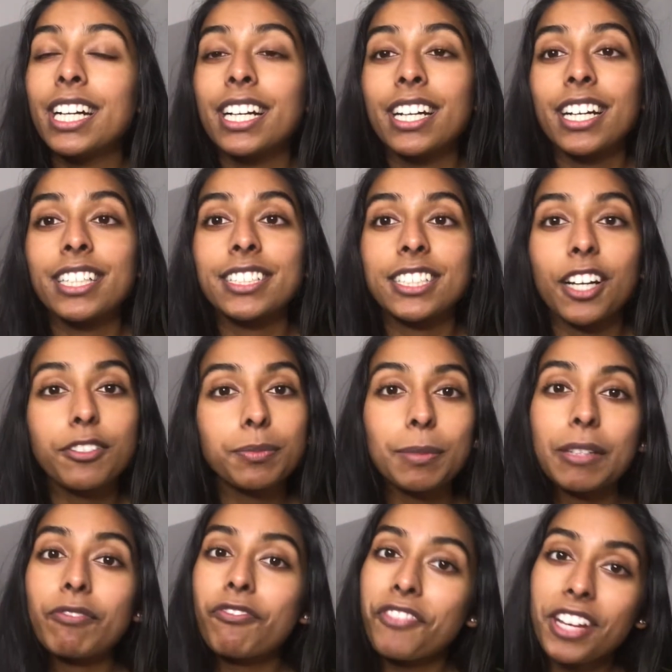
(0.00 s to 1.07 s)
stuff's been
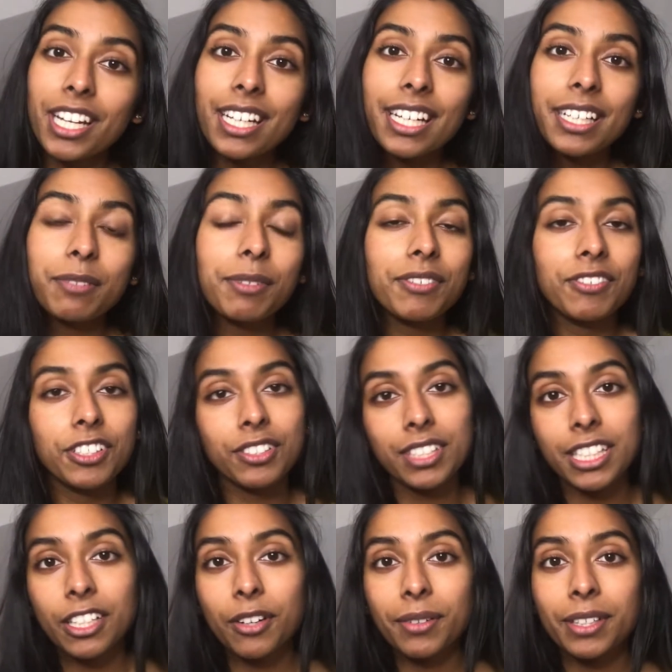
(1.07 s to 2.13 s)
feeling with uni
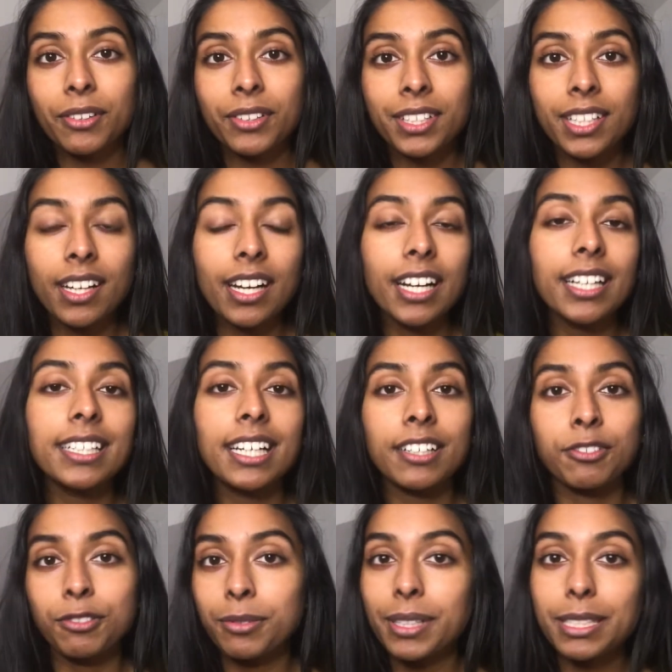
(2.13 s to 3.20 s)
going online and
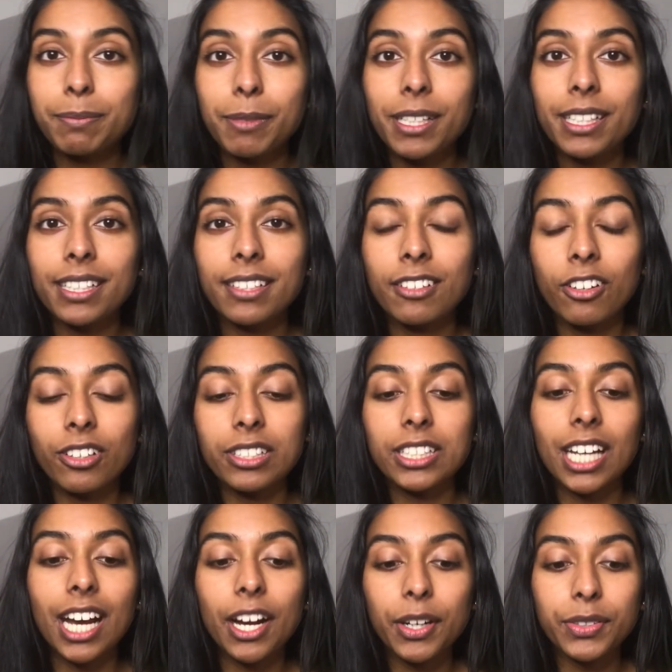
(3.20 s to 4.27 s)
always being in
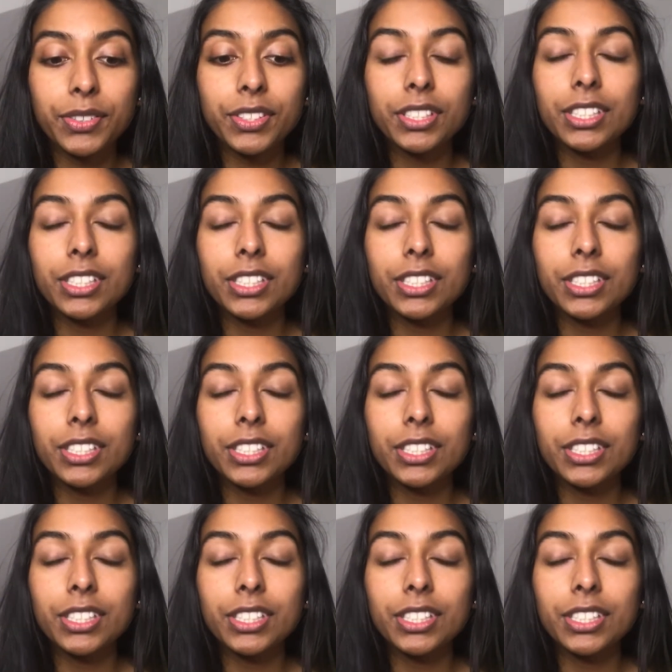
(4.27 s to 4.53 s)
lockdown.